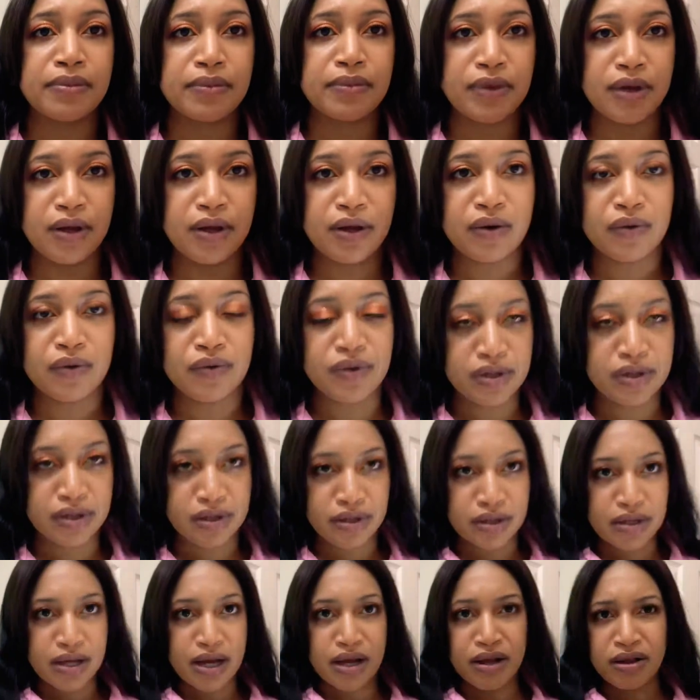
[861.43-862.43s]
You know,
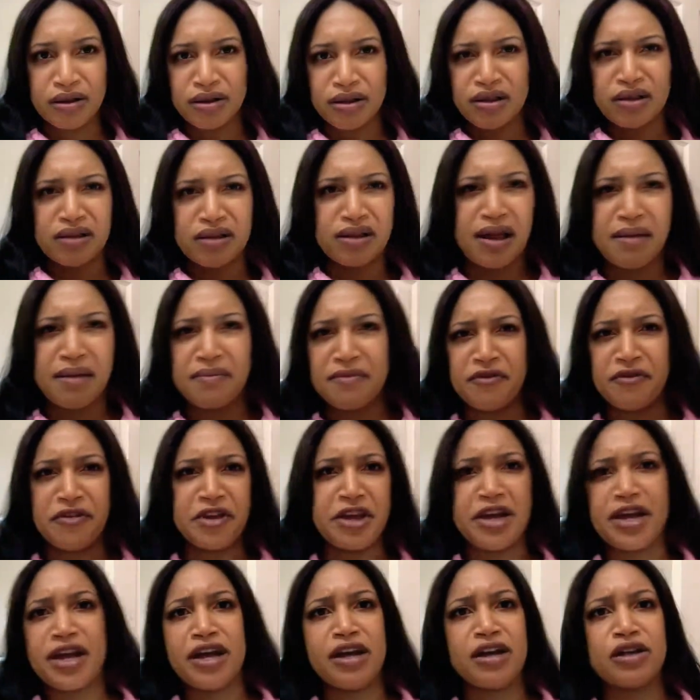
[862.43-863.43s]
this
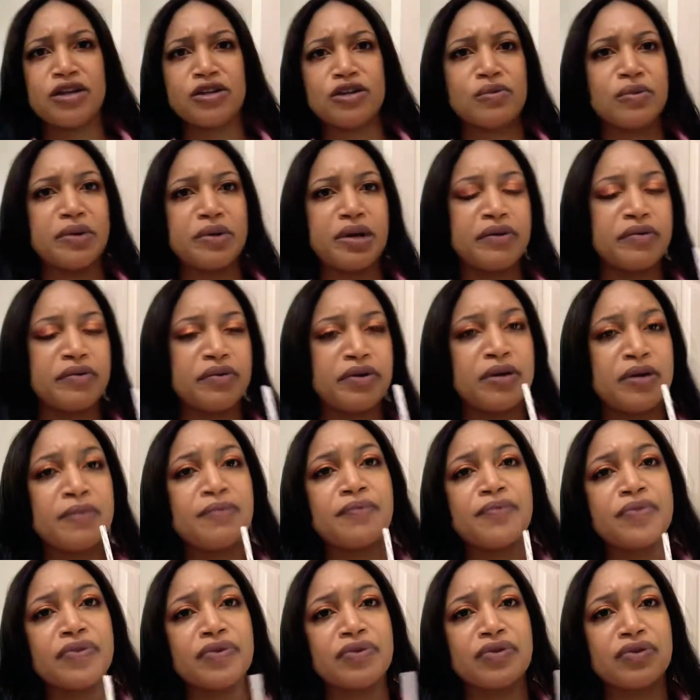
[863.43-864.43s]
LMVH or whatever.
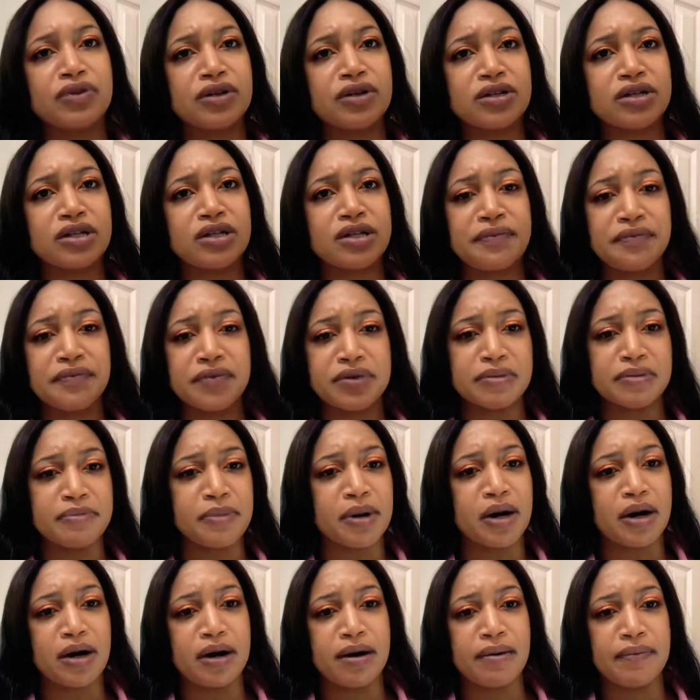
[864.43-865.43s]
Their stuff is
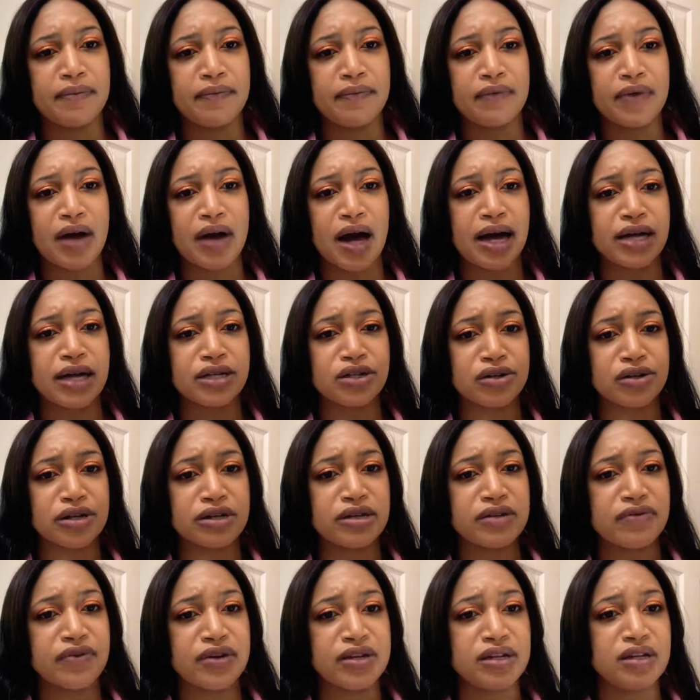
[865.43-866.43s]
bomb. I
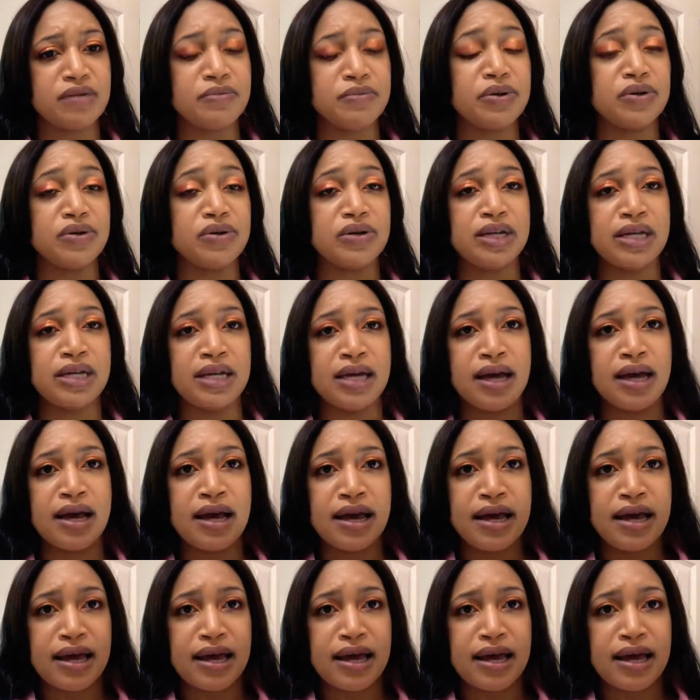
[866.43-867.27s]
trust Fenty Beauty.